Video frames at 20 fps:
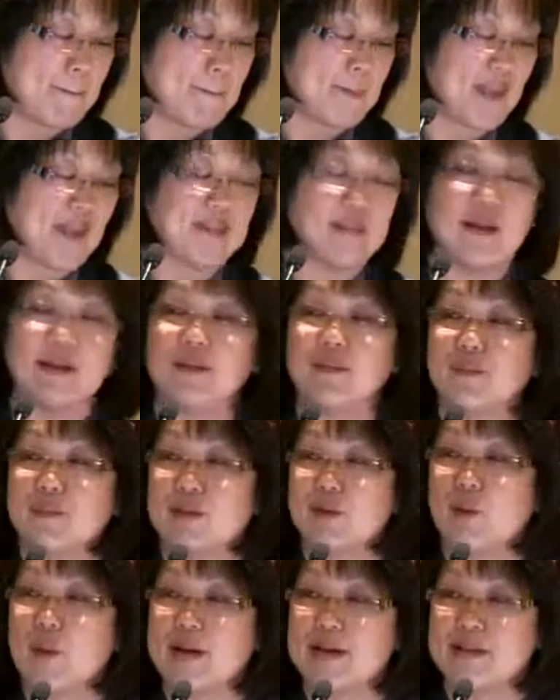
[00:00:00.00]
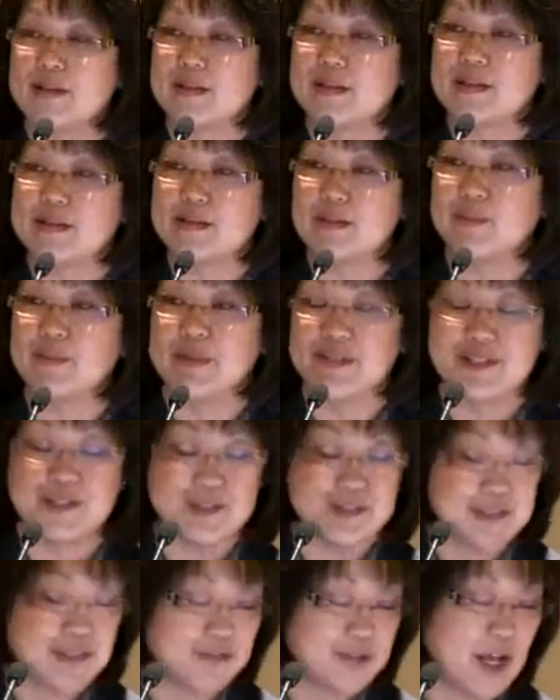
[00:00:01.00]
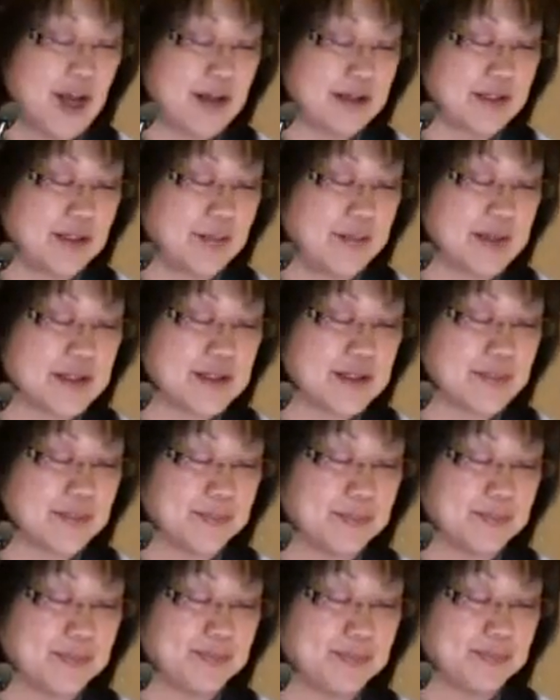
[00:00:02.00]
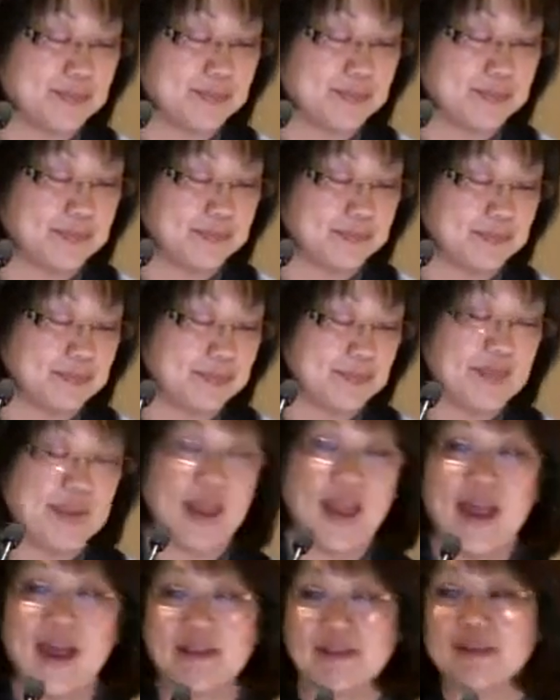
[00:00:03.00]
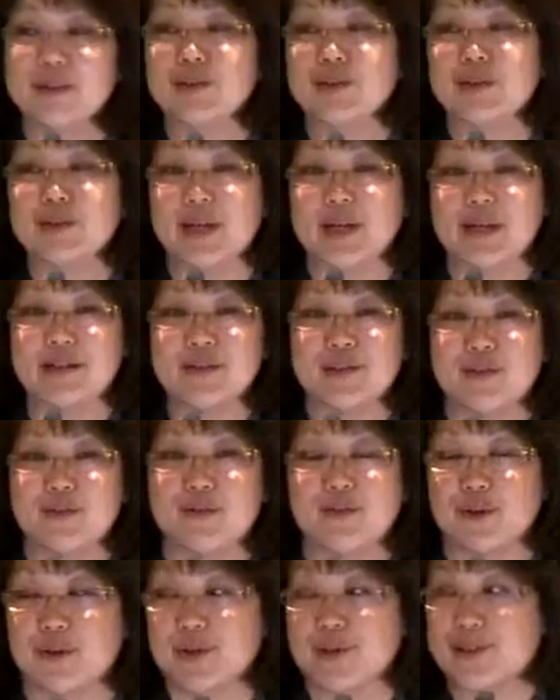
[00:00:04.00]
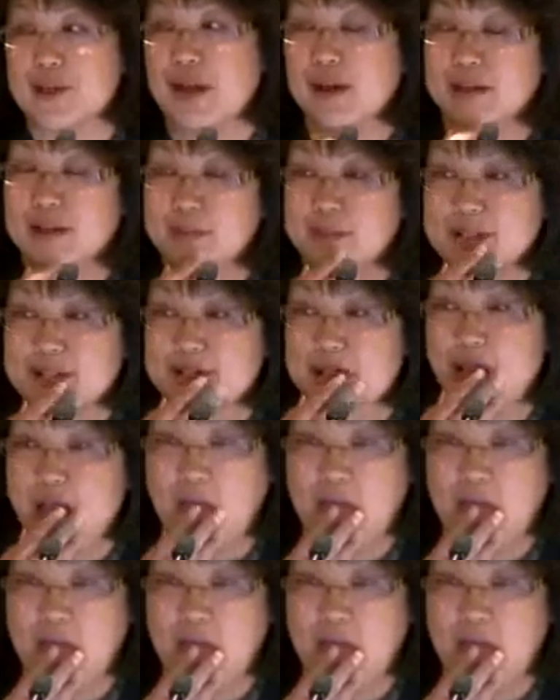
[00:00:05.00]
And then it requests submissions of documents and the due dates for those documents.